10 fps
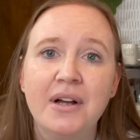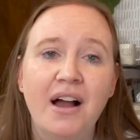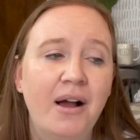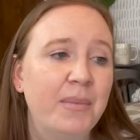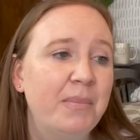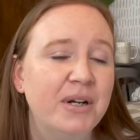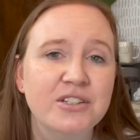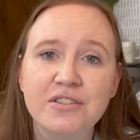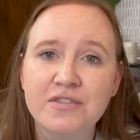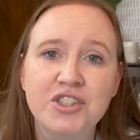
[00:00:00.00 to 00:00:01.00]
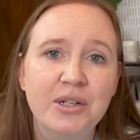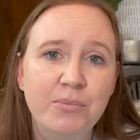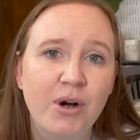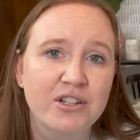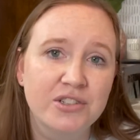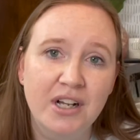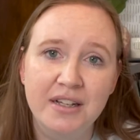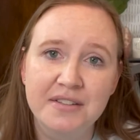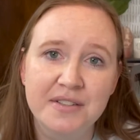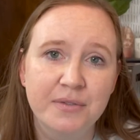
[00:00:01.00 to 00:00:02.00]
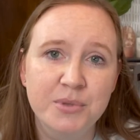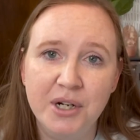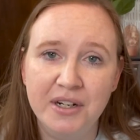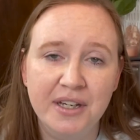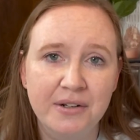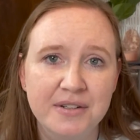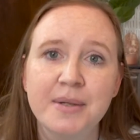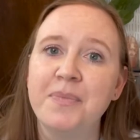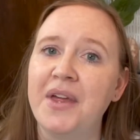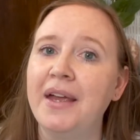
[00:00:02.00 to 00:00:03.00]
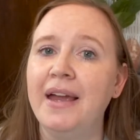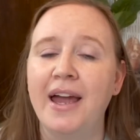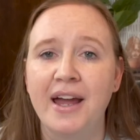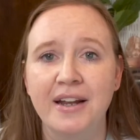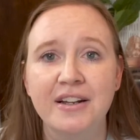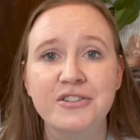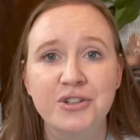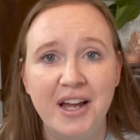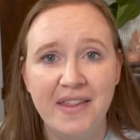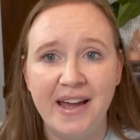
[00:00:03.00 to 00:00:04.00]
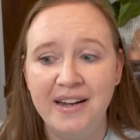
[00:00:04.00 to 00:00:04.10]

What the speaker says: a bunch of cheap washcloths from Target or something and try that.